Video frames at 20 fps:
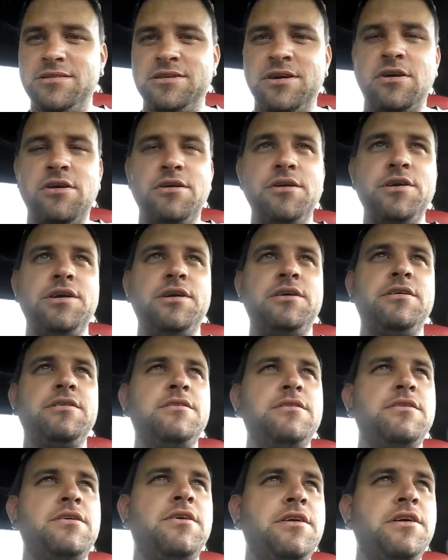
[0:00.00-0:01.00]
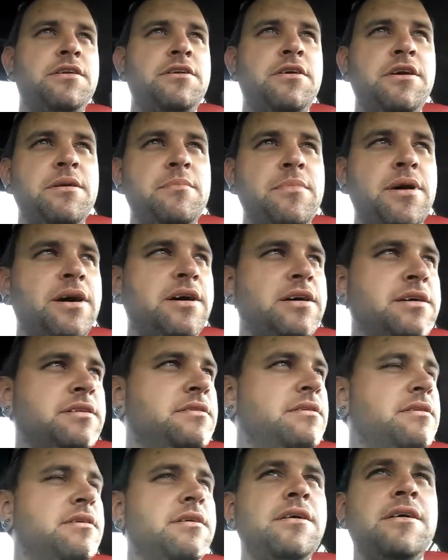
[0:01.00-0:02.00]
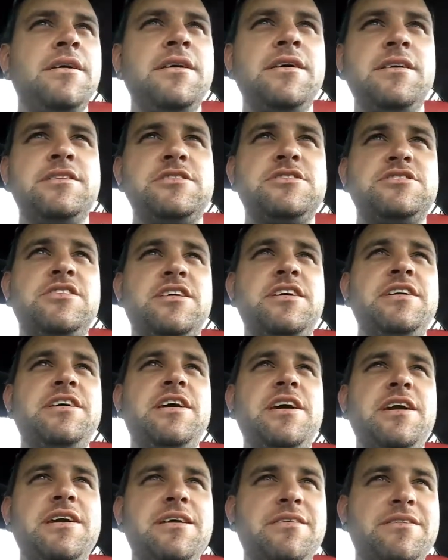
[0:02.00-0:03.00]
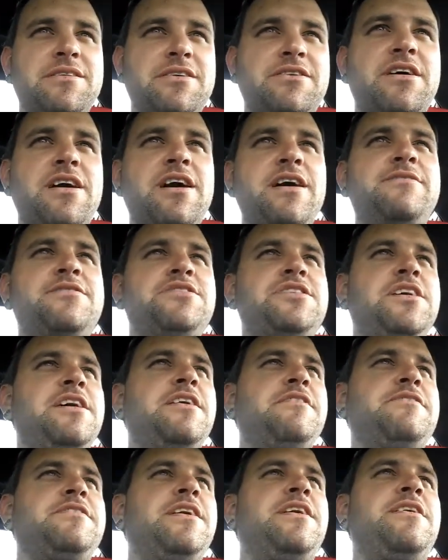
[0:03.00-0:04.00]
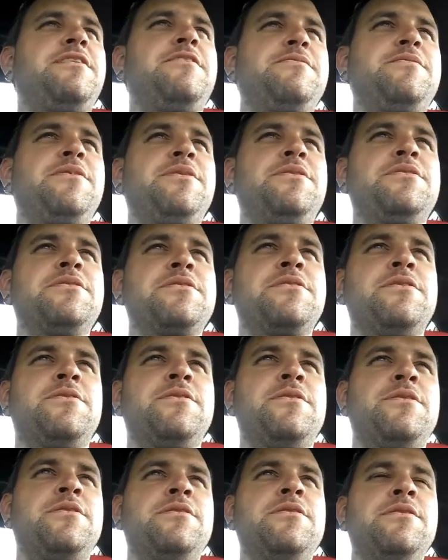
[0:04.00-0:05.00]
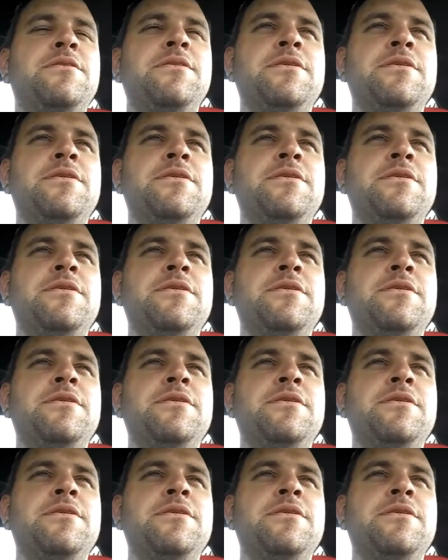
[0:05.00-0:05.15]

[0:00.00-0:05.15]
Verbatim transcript: Dirty, dirty, dirty mine. Slinging the drive shaft out from under the car.